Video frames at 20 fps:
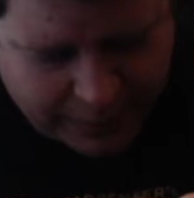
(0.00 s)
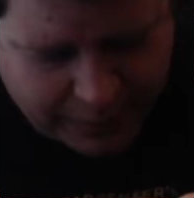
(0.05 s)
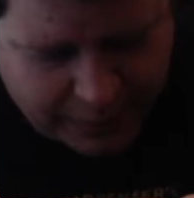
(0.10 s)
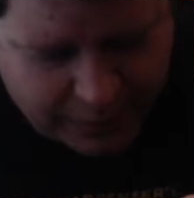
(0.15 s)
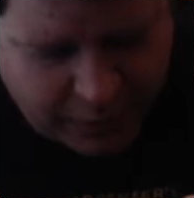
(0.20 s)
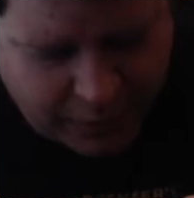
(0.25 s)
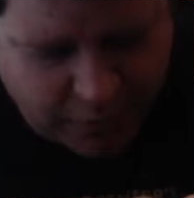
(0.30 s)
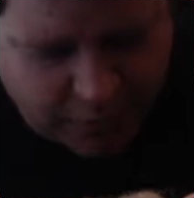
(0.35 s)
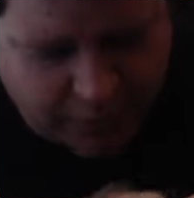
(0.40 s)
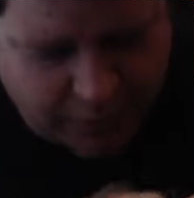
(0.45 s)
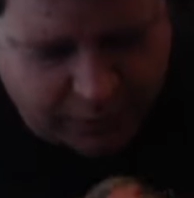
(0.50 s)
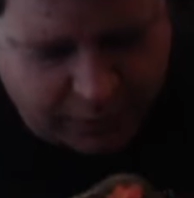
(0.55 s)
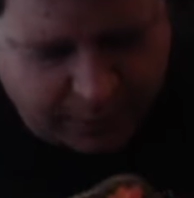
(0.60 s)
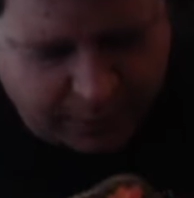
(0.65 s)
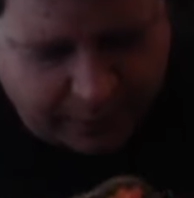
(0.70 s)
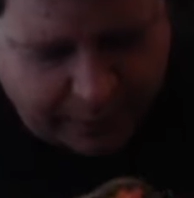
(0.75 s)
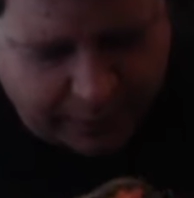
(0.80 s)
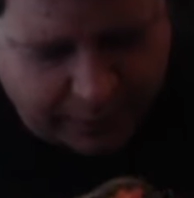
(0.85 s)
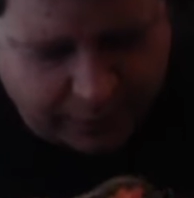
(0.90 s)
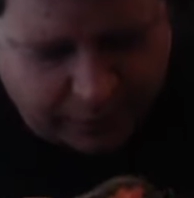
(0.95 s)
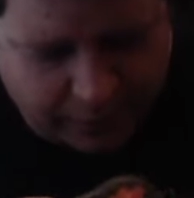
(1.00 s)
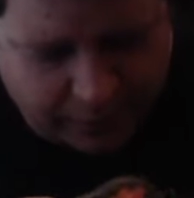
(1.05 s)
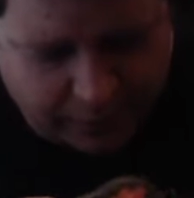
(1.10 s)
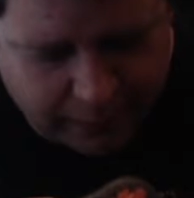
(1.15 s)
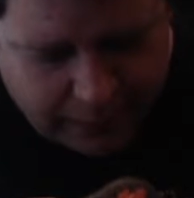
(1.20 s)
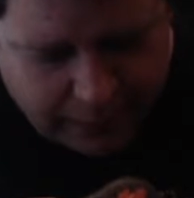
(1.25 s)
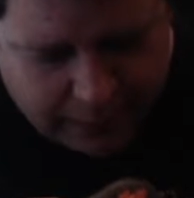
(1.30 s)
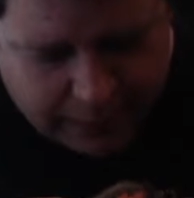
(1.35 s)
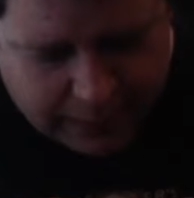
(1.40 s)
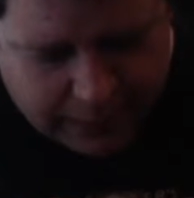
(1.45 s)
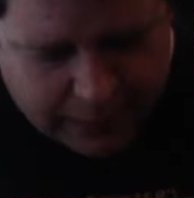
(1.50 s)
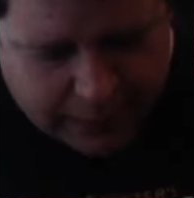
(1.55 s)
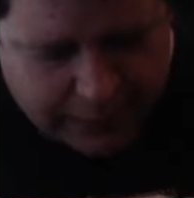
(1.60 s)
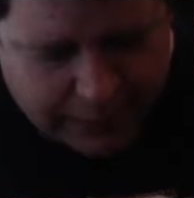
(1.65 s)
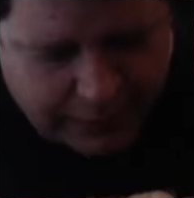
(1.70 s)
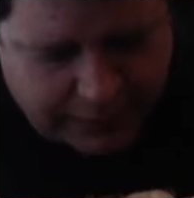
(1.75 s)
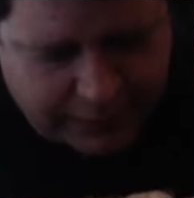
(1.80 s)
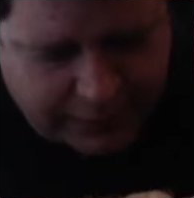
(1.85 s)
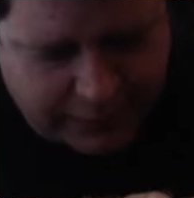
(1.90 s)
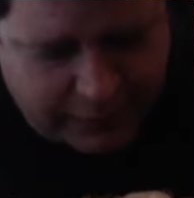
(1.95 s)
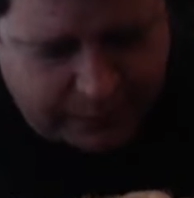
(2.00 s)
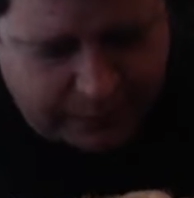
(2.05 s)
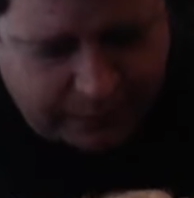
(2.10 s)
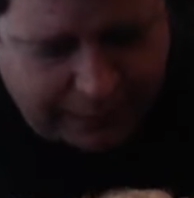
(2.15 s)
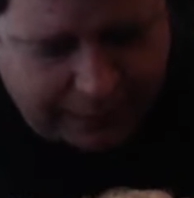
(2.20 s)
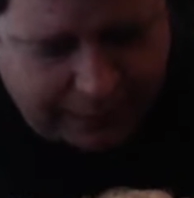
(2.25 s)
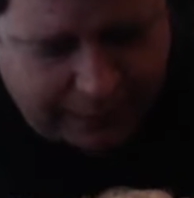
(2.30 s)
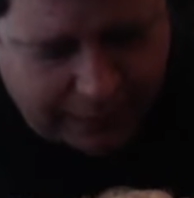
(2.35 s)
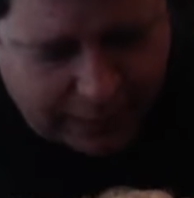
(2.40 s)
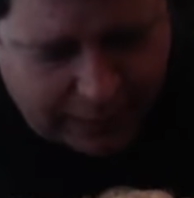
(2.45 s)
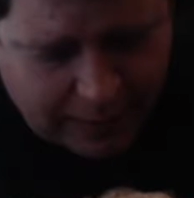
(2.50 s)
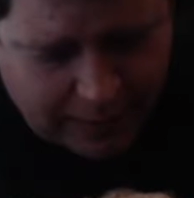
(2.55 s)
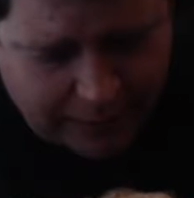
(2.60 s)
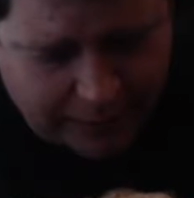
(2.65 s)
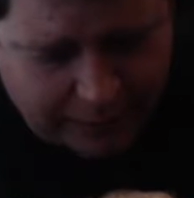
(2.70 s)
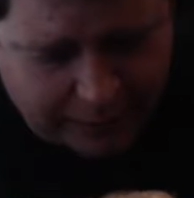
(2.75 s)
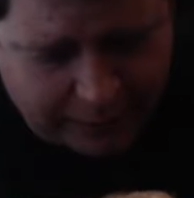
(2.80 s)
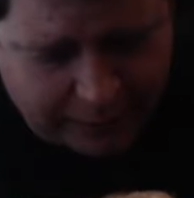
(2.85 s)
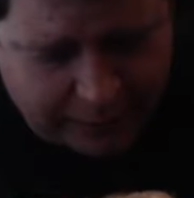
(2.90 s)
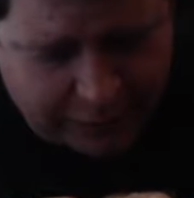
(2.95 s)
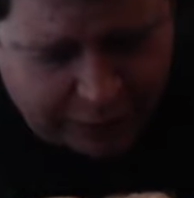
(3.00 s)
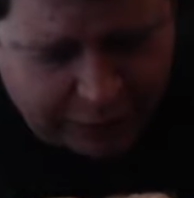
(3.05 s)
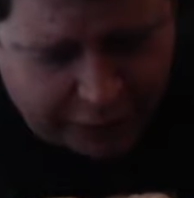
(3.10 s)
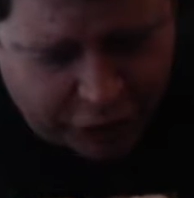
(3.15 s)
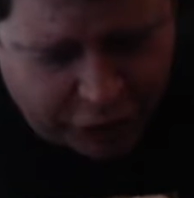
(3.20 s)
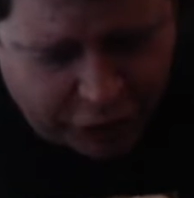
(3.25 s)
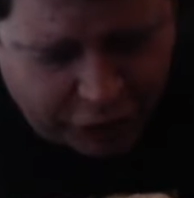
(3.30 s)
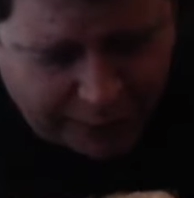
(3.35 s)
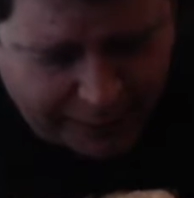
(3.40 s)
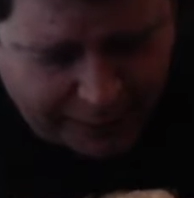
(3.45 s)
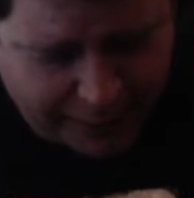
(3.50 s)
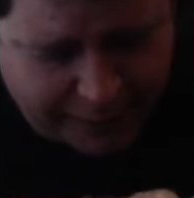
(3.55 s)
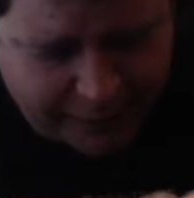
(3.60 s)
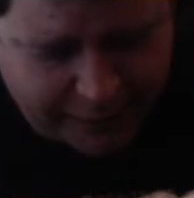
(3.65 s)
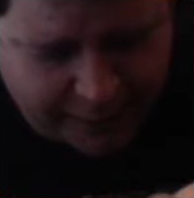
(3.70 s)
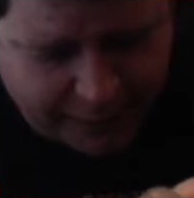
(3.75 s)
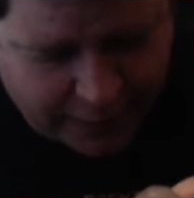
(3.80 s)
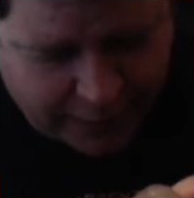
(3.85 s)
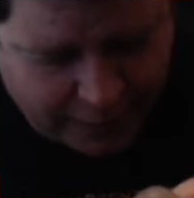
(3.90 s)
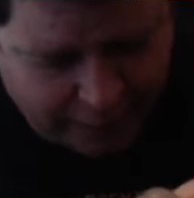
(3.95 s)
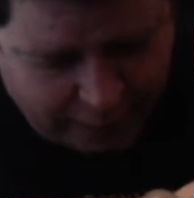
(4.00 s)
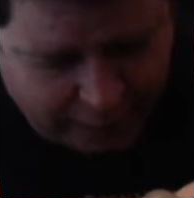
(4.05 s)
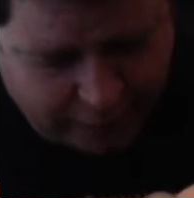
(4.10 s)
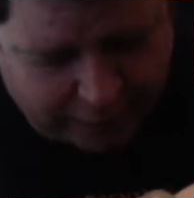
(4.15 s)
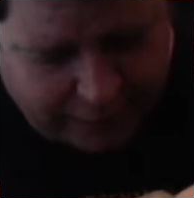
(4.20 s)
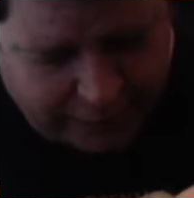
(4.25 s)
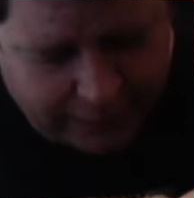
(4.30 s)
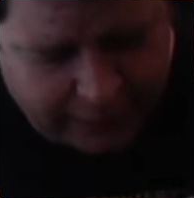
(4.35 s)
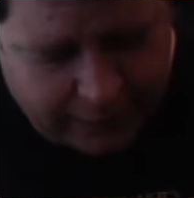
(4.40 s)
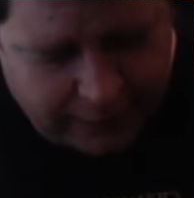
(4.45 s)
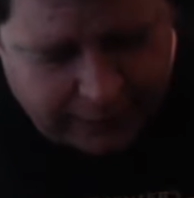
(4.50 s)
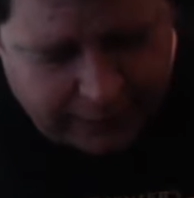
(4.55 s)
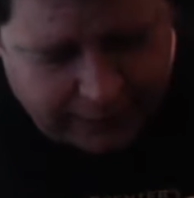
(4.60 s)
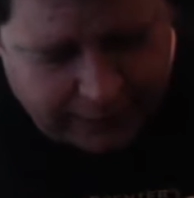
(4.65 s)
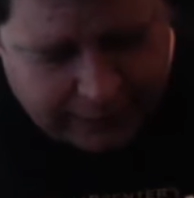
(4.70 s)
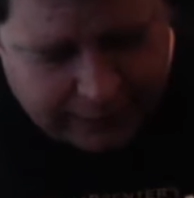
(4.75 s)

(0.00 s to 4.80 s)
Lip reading: so much better just by lines, shades of coloring.